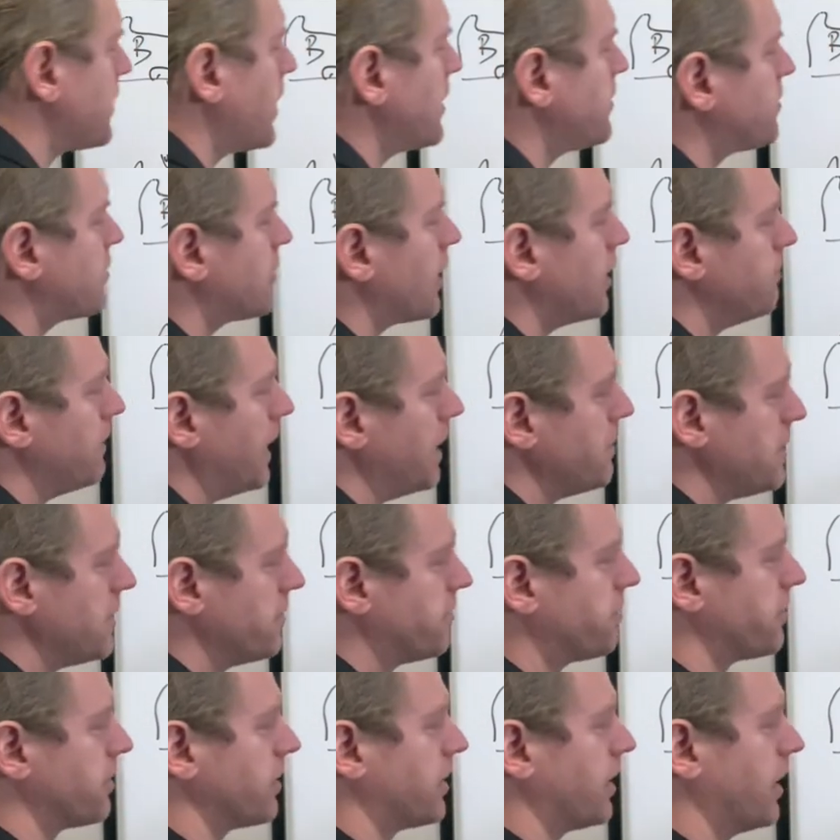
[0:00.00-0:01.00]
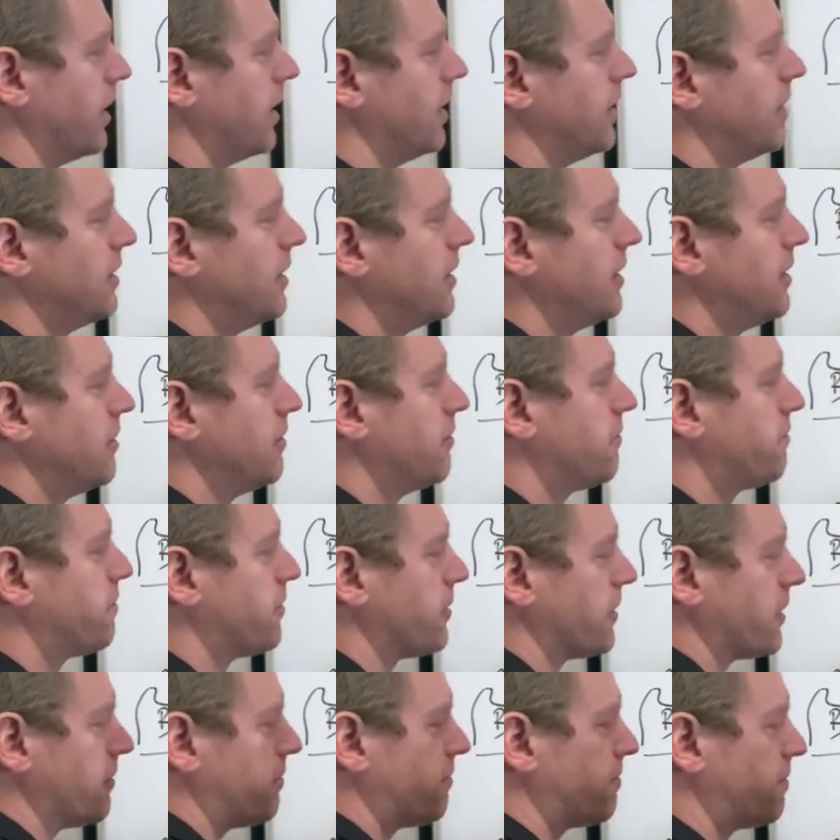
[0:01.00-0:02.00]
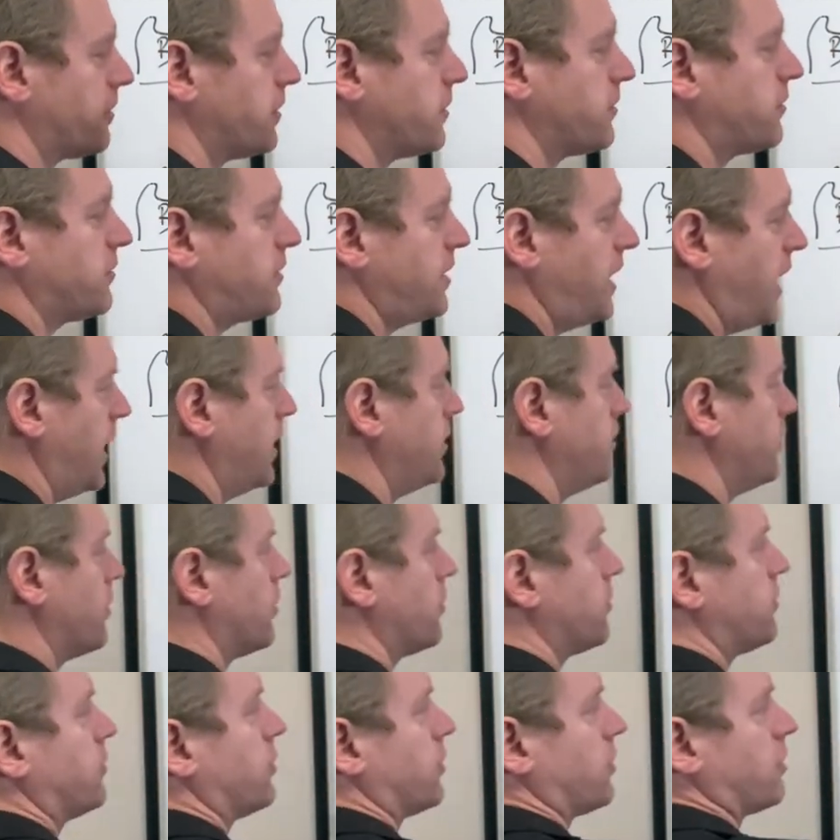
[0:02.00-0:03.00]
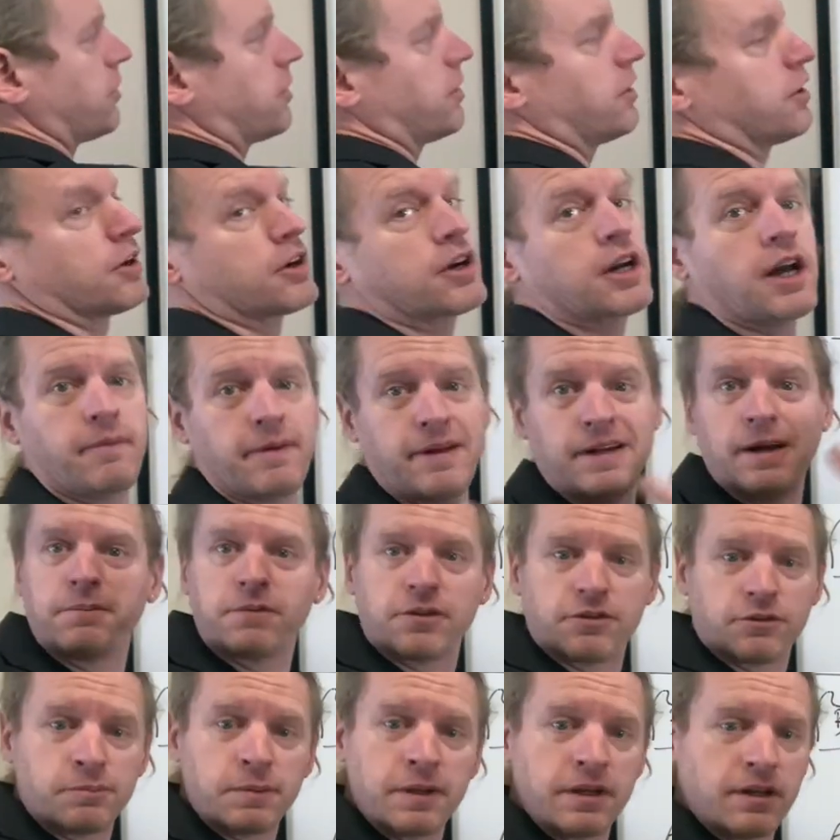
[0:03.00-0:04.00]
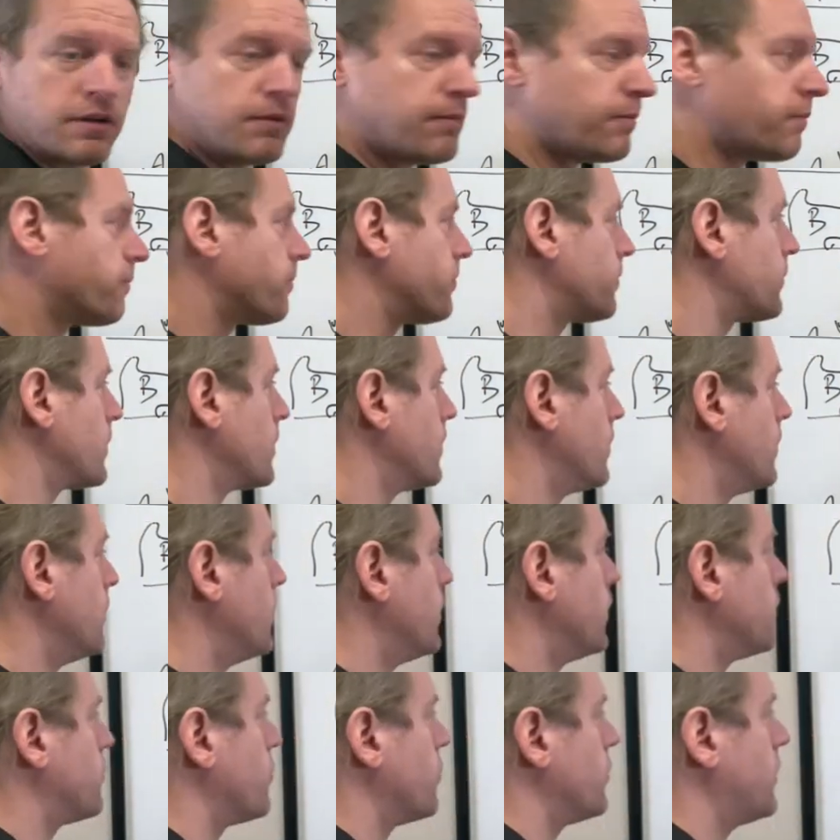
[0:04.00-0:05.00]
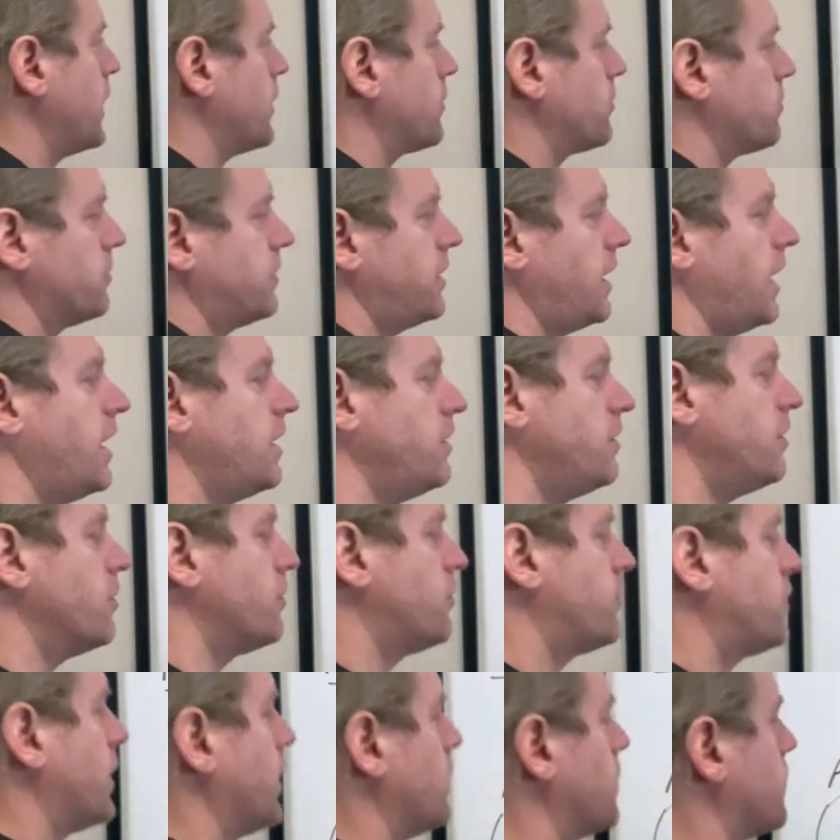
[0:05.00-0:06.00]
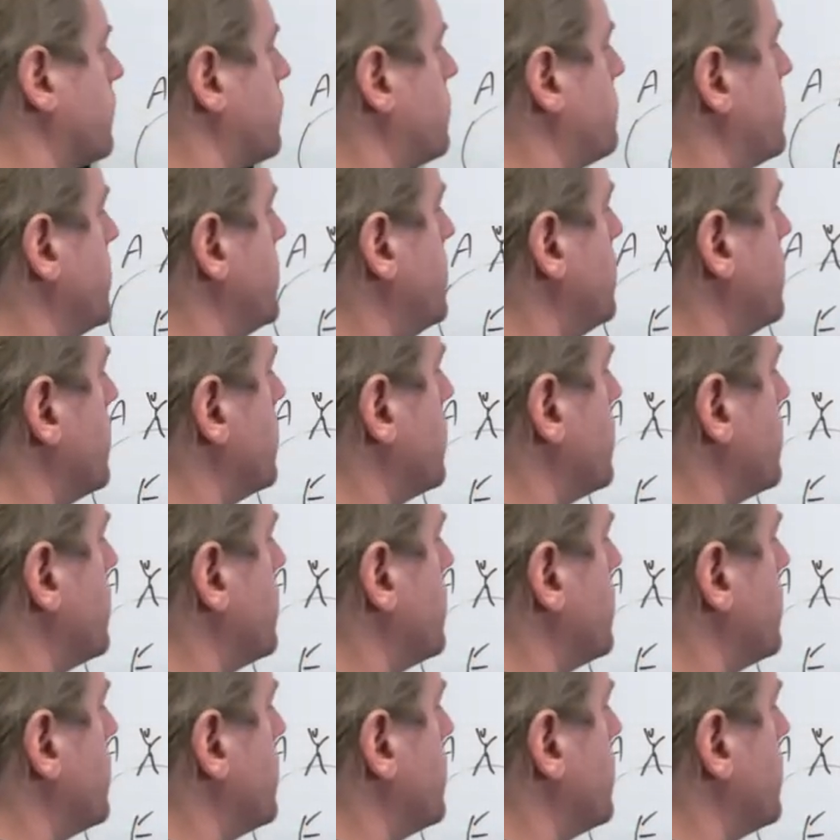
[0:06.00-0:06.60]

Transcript: us say maybe for the, for the first 10 years, they're, they're coming up to speed. So it takes them 10 years to get to speed.